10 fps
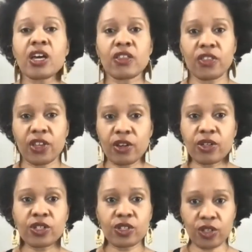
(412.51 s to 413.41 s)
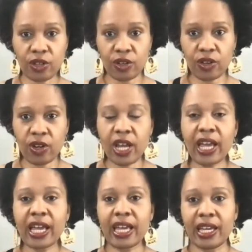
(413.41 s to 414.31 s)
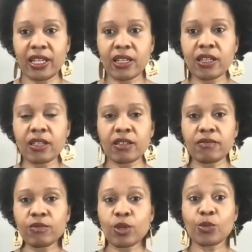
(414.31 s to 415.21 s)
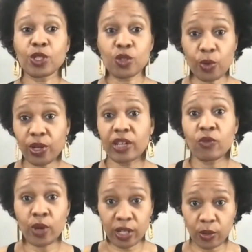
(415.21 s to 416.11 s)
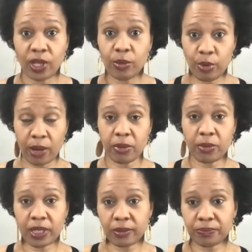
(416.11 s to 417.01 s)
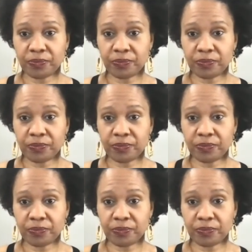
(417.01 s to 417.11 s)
There is sugar in the majority of what you eat, probably.